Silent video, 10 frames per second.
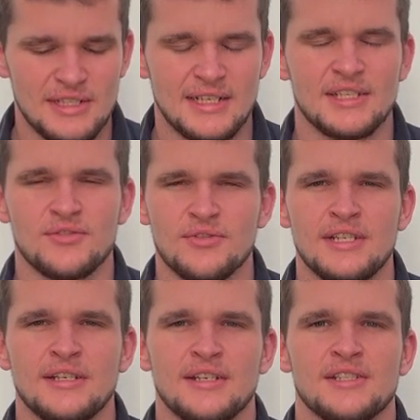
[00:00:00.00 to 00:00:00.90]
Like it's
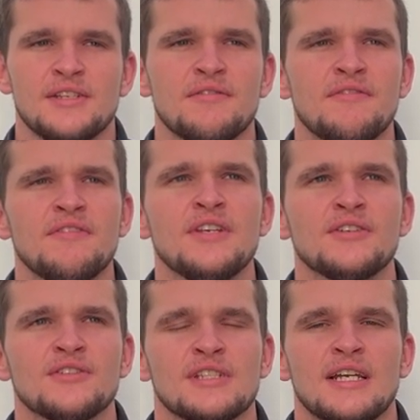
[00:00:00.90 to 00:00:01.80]
really nice. It
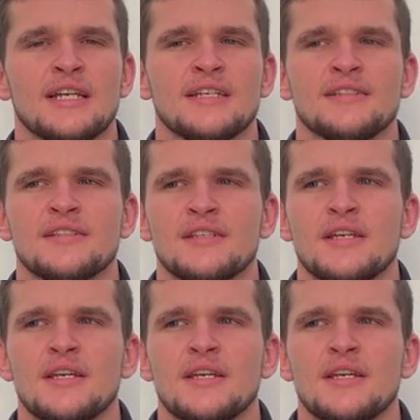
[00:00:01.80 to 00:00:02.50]
feels like it's